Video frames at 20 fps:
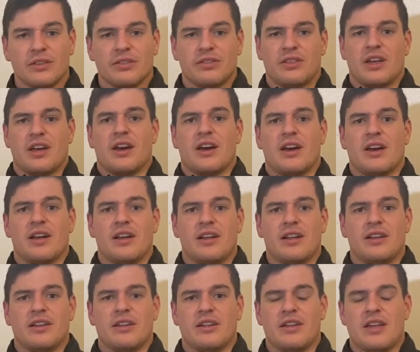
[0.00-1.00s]
the
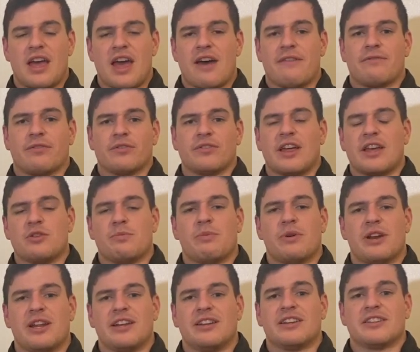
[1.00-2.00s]
effort that you
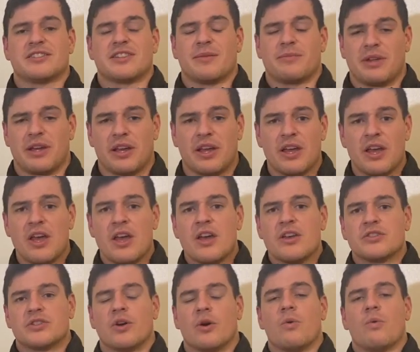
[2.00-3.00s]
put into something.
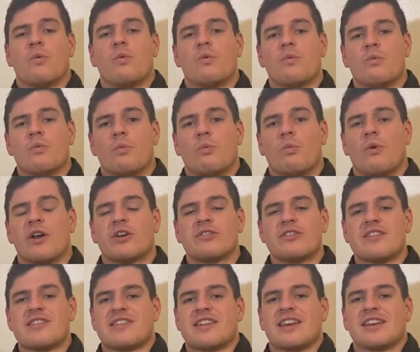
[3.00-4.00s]
So what are
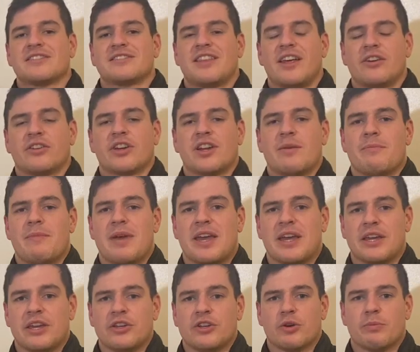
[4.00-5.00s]
the things that are going to
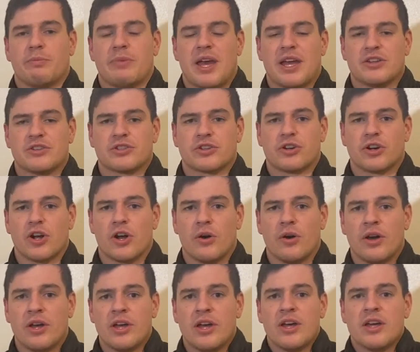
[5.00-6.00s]
make your bench
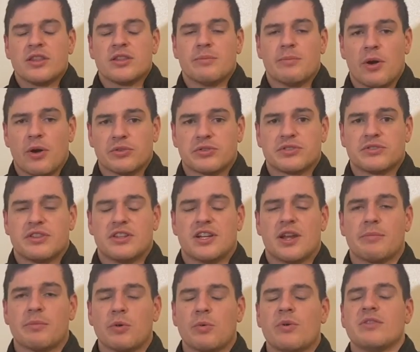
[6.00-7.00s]
grow the most? The
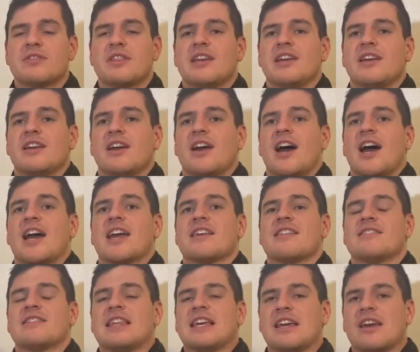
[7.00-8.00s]
number one thing I
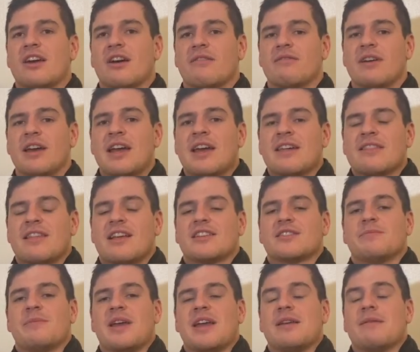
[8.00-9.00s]
can think of
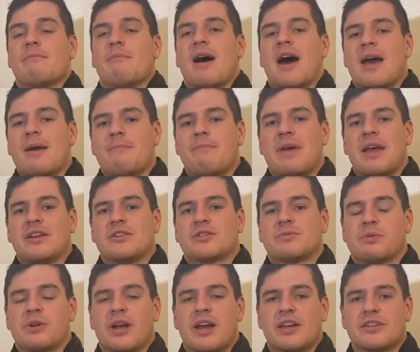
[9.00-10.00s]
that's made my
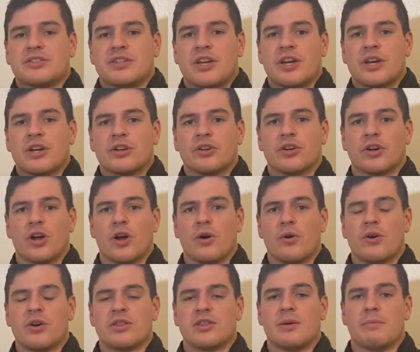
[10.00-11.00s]
bench press
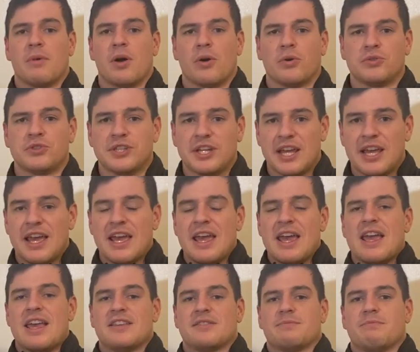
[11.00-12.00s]
grow the most
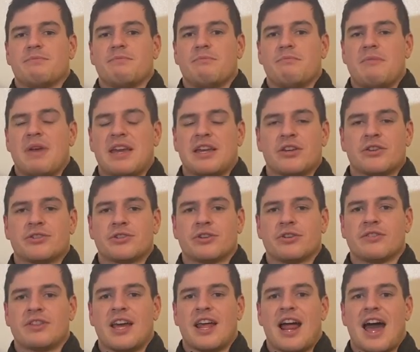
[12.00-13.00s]
is making
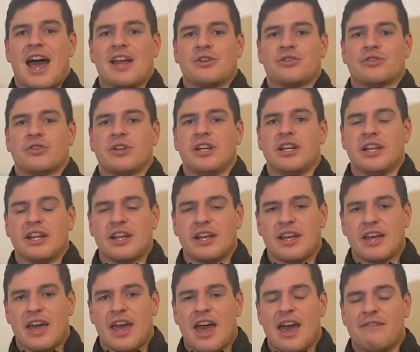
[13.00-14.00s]
sure that I treat
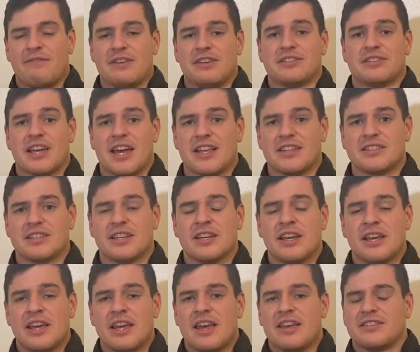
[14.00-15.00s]
heavy sets,
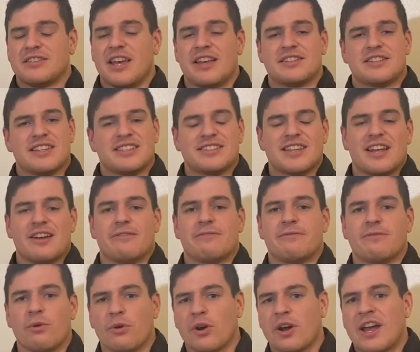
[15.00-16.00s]
say it's a set of
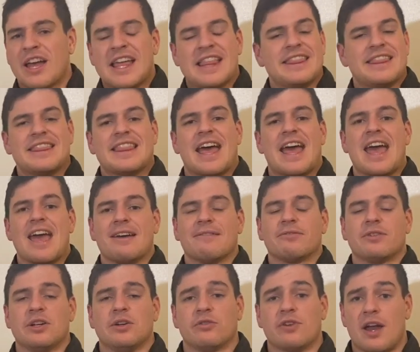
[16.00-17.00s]
4, that
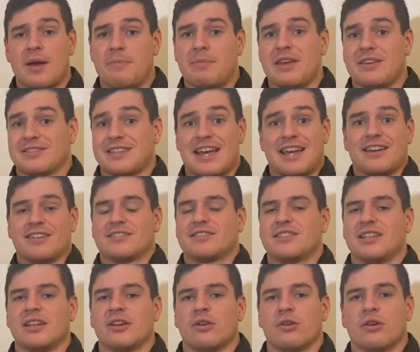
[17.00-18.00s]
every rep is like a
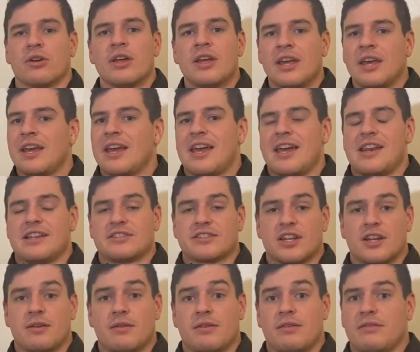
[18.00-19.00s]
single. And
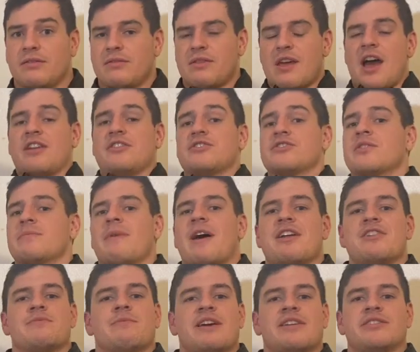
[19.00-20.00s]
I just
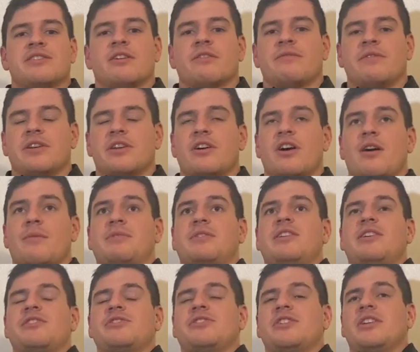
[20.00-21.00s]
imagine myself in
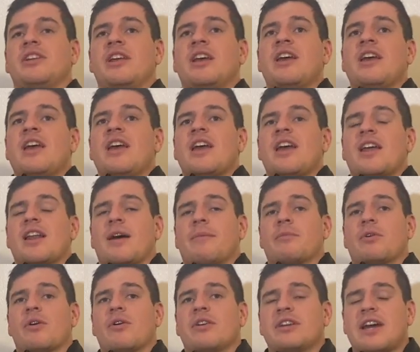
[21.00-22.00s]
competition and
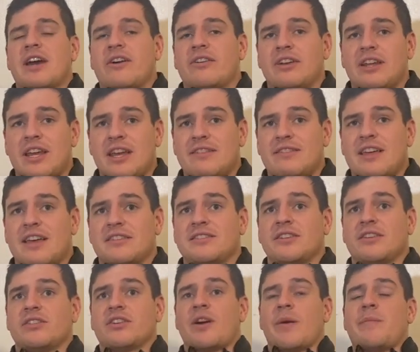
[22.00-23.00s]
I'm going down, hitting that
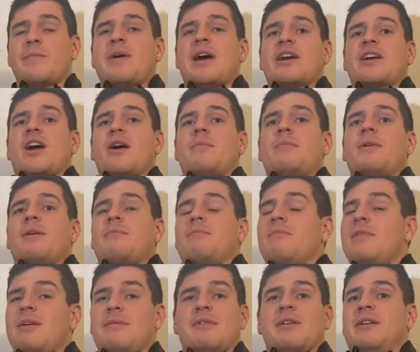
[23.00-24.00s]
single, coming back up.
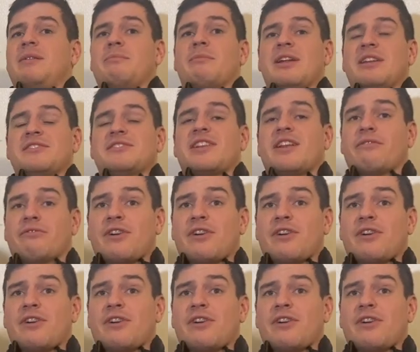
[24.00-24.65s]
But instead of